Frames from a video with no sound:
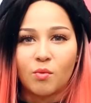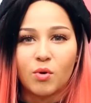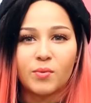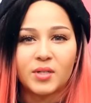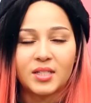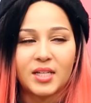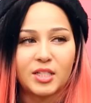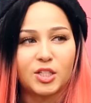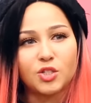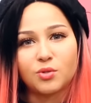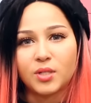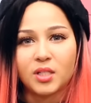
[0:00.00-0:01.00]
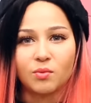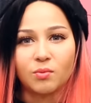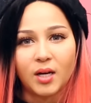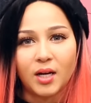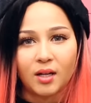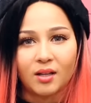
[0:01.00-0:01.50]
We wouldn't say did you eat
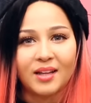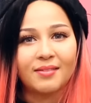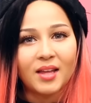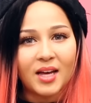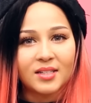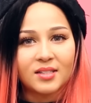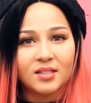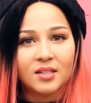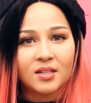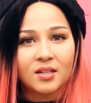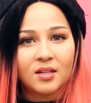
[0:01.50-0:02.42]
well, unless